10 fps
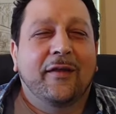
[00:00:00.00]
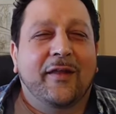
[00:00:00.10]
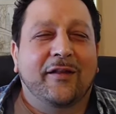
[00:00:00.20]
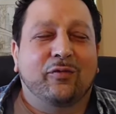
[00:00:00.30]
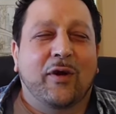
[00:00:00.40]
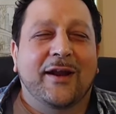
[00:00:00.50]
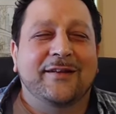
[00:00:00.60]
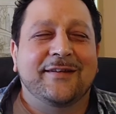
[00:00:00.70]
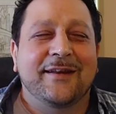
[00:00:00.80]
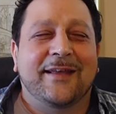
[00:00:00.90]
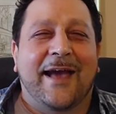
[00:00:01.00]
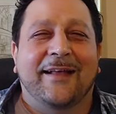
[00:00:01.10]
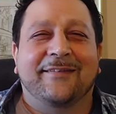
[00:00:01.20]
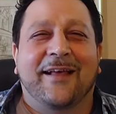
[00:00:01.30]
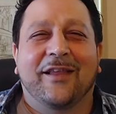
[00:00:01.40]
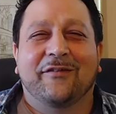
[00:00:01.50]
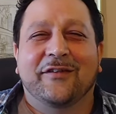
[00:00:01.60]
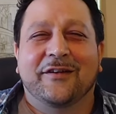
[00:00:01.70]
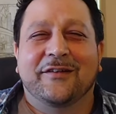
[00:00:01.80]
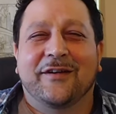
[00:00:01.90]
That's right, TCast
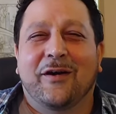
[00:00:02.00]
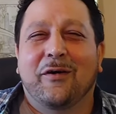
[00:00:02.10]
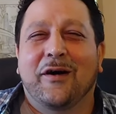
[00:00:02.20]
television show.